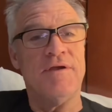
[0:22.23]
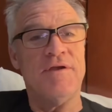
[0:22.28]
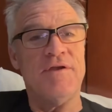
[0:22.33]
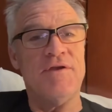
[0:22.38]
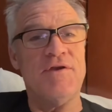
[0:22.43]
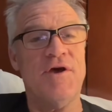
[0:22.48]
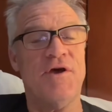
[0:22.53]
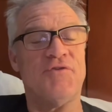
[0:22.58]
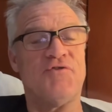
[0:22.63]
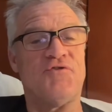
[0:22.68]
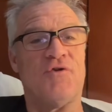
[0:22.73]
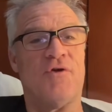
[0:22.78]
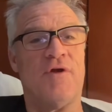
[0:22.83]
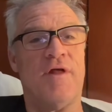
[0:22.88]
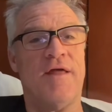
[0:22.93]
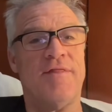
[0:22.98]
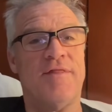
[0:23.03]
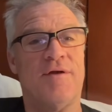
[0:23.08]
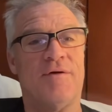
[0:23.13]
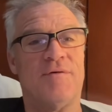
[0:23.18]

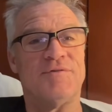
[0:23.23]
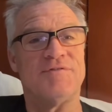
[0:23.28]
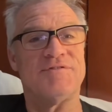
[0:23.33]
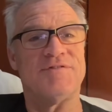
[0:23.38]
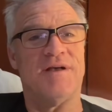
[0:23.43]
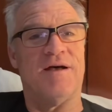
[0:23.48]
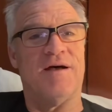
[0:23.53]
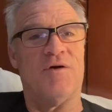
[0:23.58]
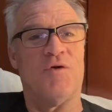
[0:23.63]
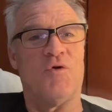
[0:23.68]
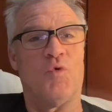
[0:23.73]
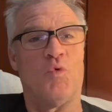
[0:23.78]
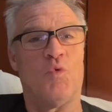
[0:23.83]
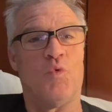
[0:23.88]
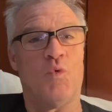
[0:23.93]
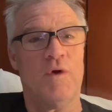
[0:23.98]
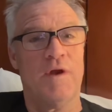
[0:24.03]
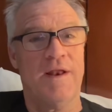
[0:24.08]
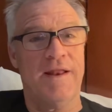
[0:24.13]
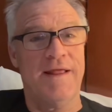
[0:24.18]
Yesterday, there was a
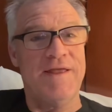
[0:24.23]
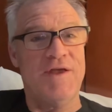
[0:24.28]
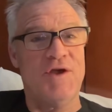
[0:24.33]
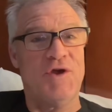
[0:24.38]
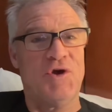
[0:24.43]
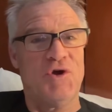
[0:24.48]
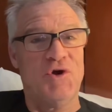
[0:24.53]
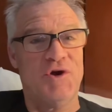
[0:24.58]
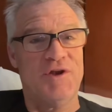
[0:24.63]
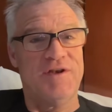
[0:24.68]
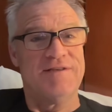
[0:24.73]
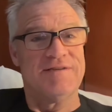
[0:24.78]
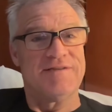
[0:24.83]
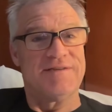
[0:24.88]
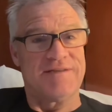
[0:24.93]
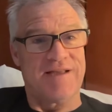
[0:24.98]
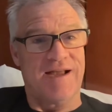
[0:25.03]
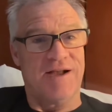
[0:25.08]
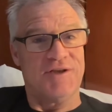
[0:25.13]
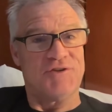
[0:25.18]
really good
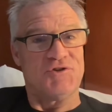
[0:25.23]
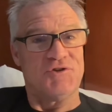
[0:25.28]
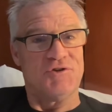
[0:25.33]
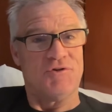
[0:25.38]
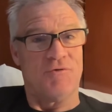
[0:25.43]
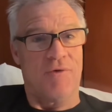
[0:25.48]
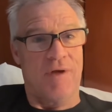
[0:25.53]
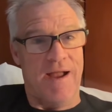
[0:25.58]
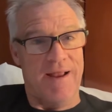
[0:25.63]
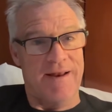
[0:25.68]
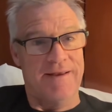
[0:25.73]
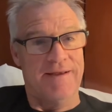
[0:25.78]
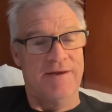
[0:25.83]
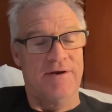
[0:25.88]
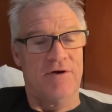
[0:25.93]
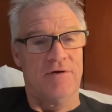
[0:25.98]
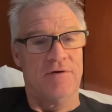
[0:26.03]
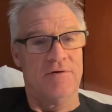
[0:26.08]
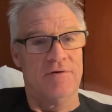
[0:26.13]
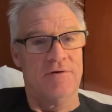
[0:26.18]
discussion right
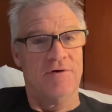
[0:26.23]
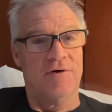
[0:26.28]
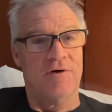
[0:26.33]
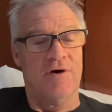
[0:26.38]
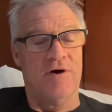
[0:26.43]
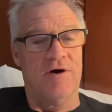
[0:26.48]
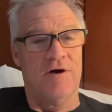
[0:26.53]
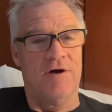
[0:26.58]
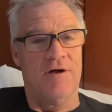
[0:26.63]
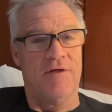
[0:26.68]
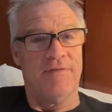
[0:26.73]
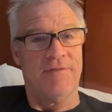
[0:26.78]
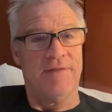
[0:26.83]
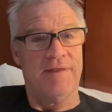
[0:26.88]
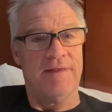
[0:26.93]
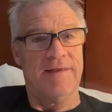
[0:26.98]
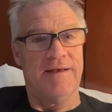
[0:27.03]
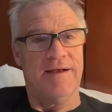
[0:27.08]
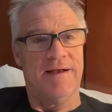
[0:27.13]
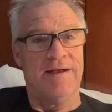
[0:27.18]
here on
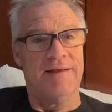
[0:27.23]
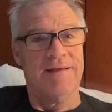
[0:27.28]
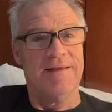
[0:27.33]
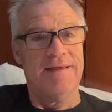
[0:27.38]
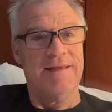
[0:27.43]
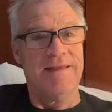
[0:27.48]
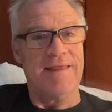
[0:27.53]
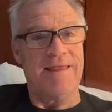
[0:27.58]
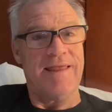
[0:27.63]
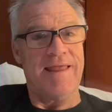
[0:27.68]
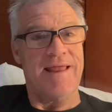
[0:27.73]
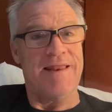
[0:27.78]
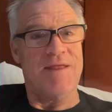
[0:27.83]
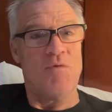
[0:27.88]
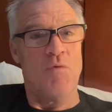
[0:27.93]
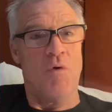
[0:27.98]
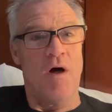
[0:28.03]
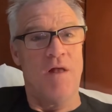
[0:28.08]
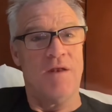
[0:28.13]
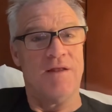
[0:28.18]
the Kenny
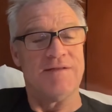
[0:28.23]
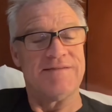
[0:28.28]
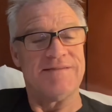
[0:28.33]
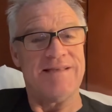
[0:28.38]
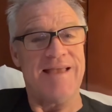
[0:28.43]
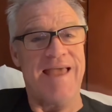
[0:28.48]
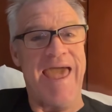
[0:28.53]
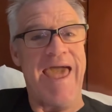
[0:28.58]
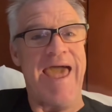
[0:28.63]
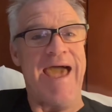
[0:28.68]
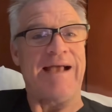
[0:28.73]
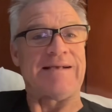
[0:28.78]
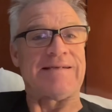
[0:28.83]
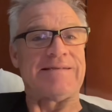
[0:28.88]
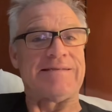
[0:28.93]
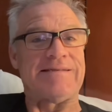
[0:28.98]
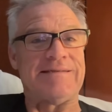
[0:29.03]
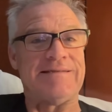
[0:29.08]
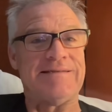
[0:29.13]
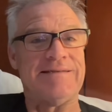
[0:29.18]
Wallace
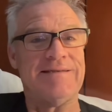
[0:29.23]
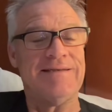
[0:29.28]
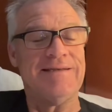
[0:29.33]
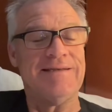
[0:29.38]
X.